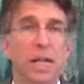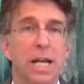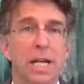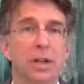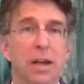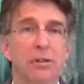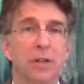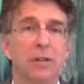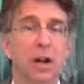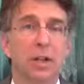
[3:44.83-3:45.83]
It doesn't
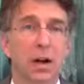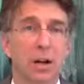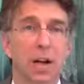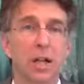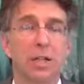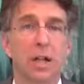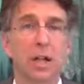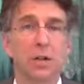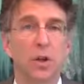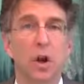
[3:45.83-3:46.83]
affect our case.
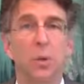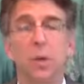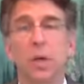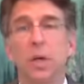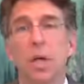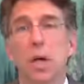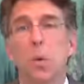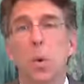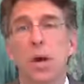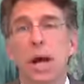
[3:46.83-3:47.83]
And so
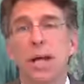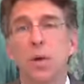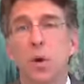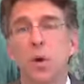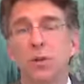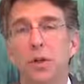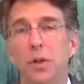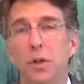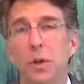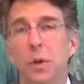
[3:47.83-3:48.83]
what I encourage you to
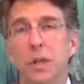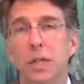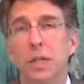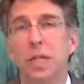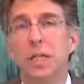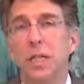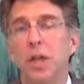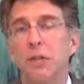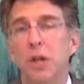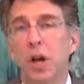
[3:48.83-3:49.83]
do is
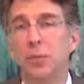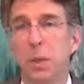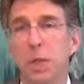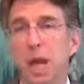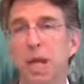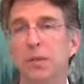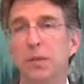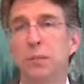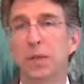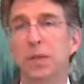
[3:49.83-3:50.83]
just because
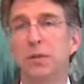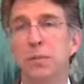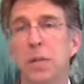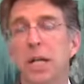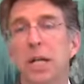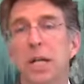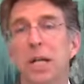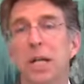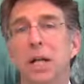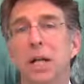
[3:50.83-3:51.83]
the policeman
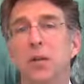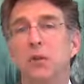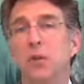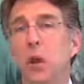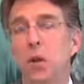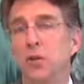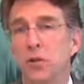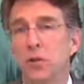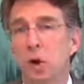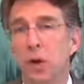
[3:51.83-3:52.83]
chose to
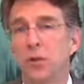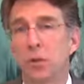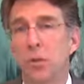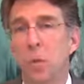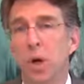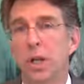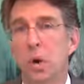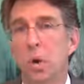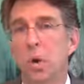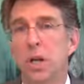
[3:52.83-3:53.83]
charge someone
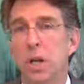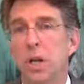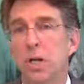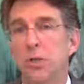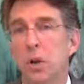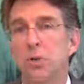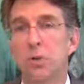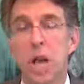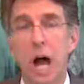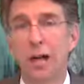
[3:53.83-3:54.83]
or chose
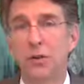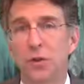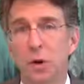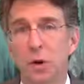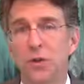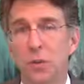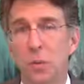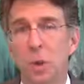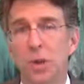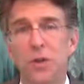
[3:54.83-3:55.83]
not to charge
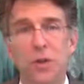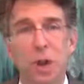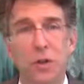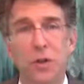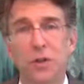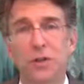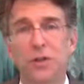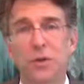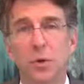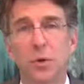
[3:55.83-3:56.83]
someone is no
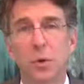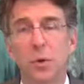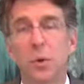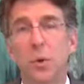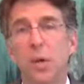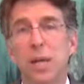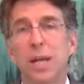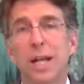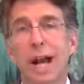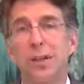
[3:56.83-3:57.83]
reason for you
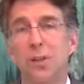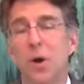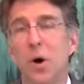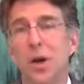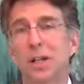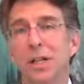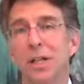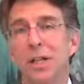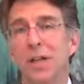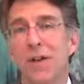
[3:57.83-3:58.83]
not to call and
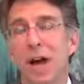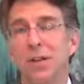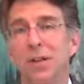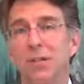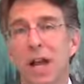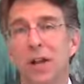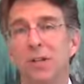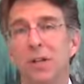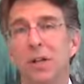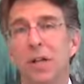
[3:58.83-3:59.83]
get the advice of
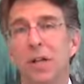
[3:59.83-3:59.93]
counsel